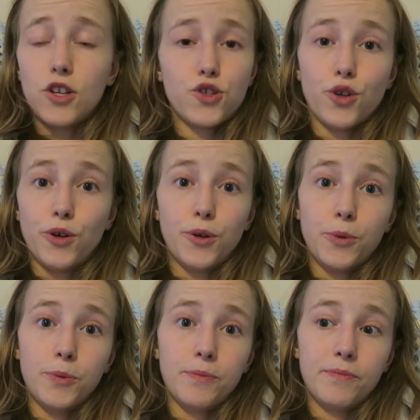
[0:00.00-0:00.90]

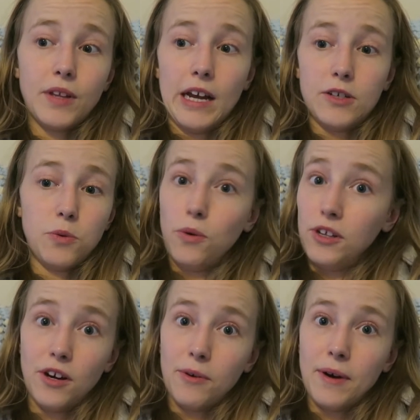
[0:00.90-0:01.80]
so I had to walk
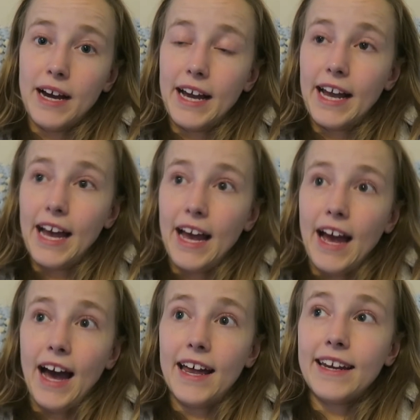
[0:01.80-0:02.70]
the long way.
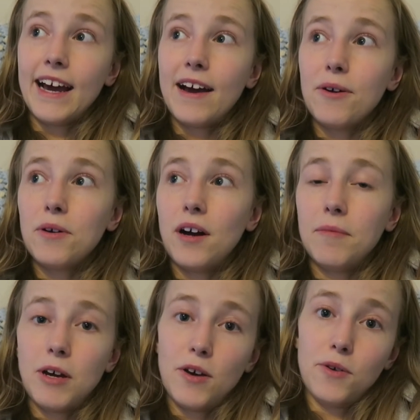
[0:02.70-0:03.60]
And now
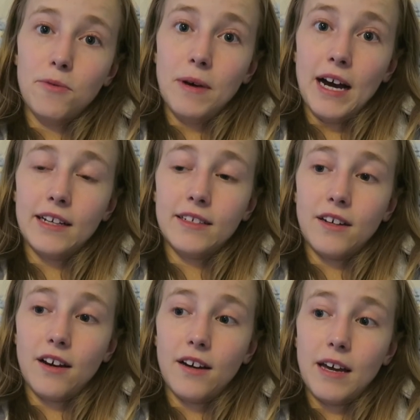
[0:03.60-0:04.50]
I'm home
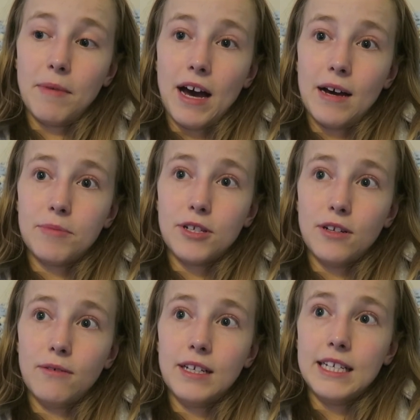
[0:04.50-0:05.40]
and I am
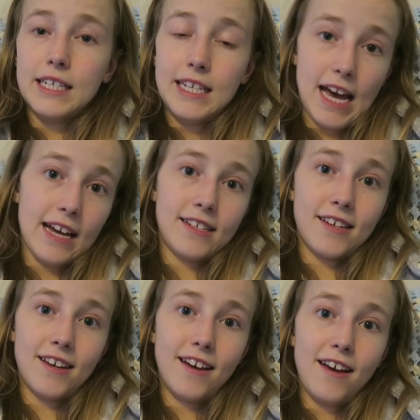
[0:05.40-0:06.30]
absolutely
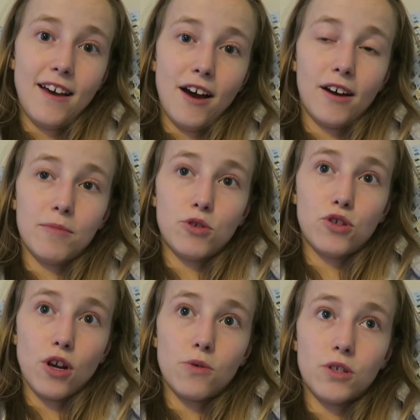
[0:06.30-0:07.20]
dead. I'm
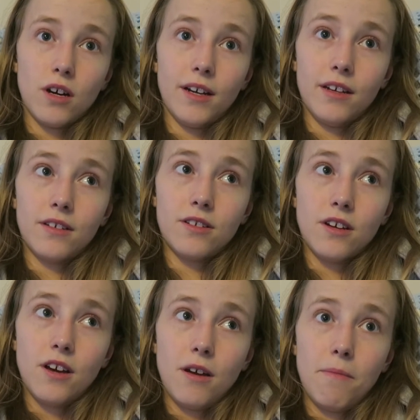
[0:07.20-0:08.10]
so tired,
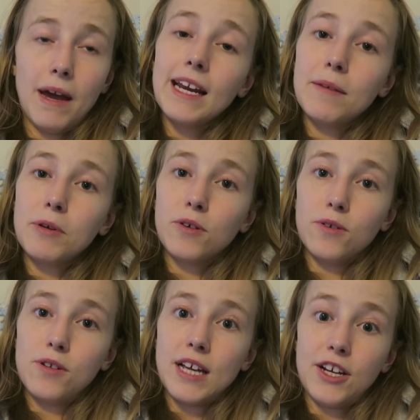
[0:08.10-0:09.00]
mainly
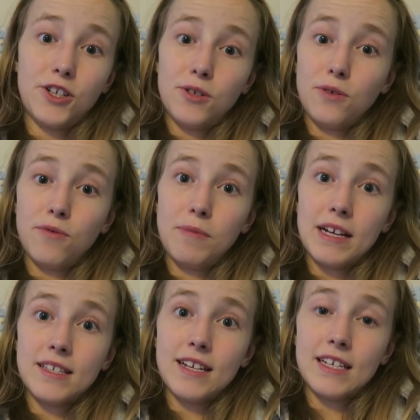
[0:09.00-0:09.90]
because, as you saw from
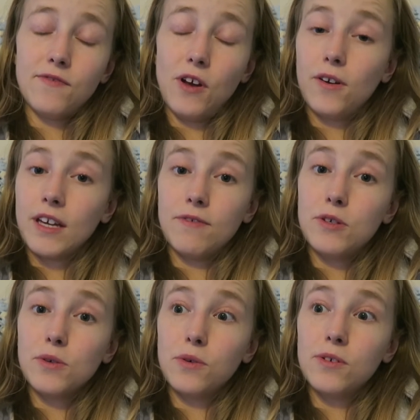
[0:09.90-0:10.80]
yesterday's vlog, if you
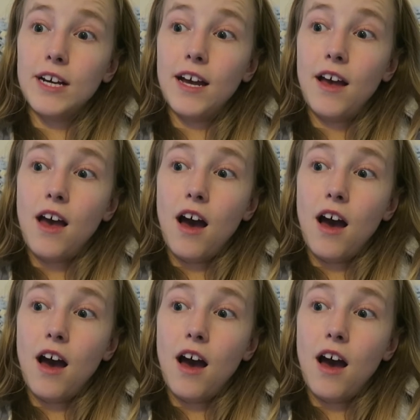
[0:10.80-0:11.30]
saw it,